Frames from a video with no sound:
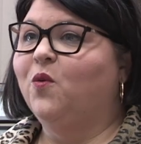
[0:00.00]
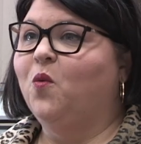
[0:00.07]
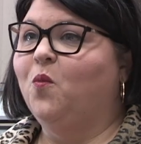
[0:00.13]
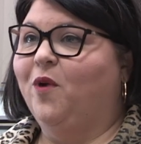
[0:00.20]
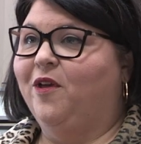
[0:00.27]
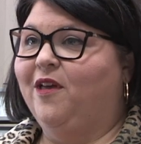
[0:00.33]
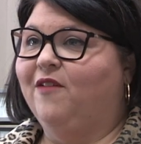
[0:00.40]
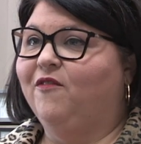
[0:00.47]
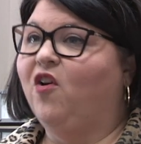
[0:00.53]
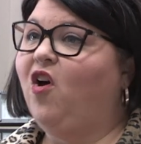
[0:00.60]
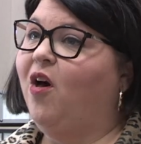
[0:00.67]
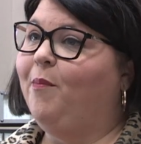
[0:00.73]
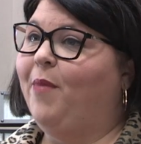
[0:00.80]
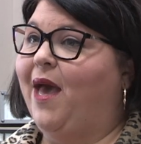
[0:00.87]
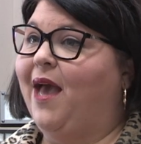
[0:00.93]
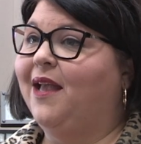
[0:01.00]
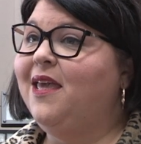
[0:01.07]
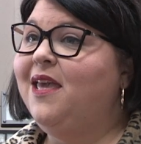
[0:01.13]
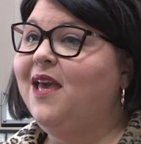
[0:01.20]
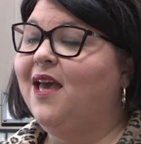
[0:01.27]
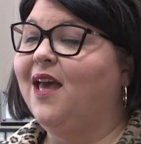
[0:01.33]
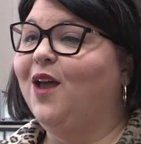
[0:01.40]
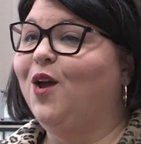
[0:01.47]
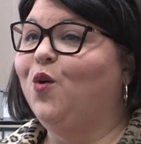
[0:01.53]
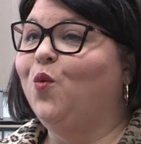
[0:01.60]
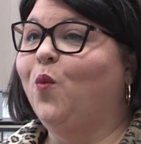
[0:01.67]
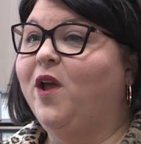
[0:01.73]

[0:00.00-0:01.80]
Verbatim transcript: when we have gone back in,